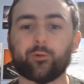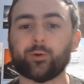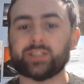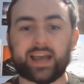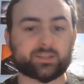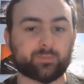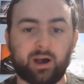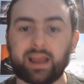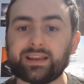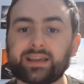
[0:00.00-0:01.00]
voice cast
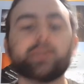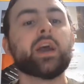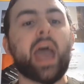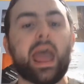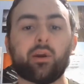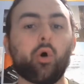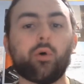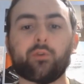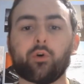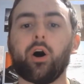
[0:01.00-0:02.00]
behind it, and
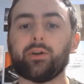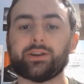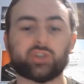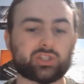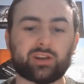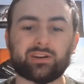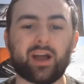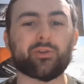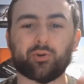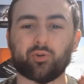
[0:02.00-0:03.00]
overall is just
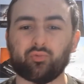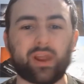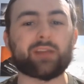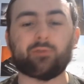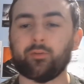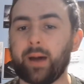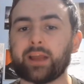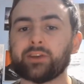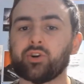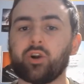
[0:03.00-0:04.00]
another great
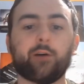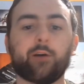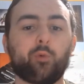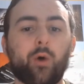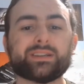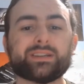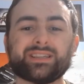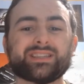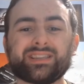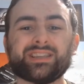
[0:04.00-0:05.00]
reminder of what
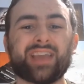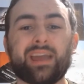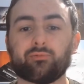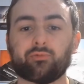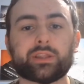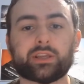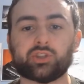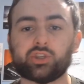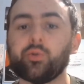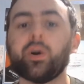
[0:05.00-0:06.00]
Disney can really
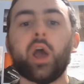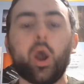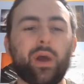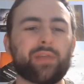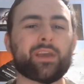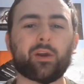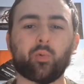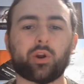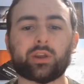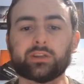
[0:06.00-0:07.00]
do when they are
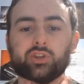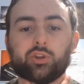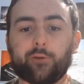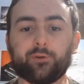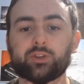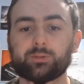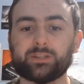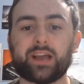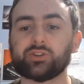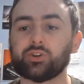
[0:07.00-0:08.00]
working to their fullest
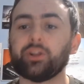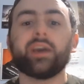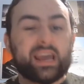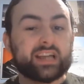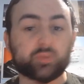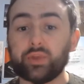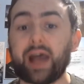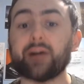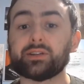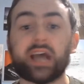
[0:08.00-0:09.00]
potential. It's
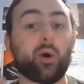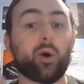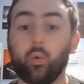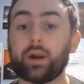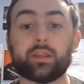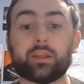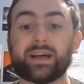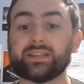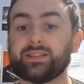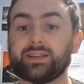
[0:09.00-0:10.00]
without a doubt one of the
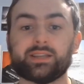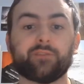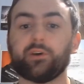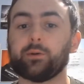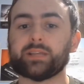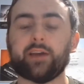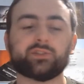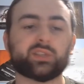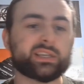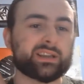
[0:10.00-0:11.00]
best Disney films I have
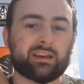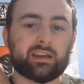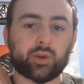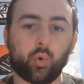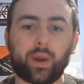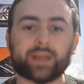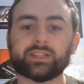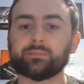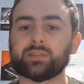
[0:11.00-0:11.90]
seen in quite some